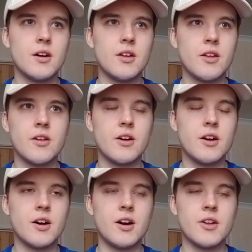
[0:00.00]
I don't
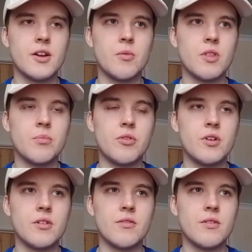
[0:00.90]
know what the
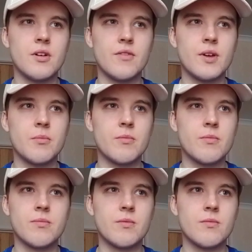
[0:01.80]
point of him
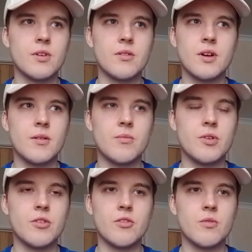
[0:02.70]
at
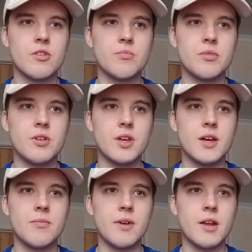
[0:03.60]
Blues was, but
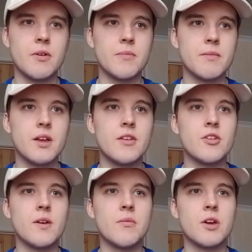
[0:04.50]
yeah, anyway.
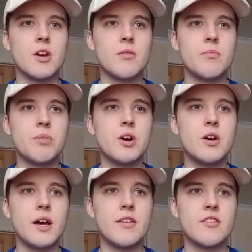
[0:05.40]
So here we go.
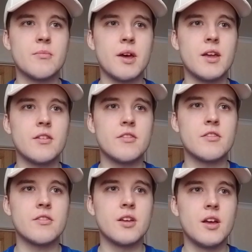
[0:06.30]
Per
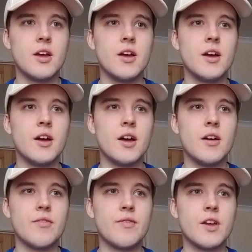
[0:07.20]
estimates,
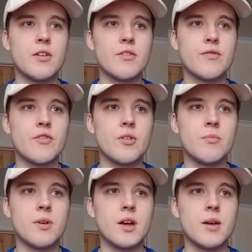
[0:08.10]
figures
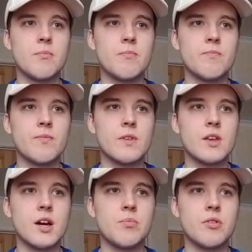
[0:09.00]
from
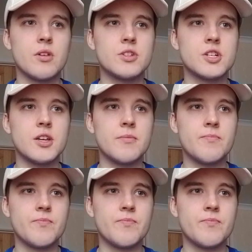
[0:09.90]
Capology,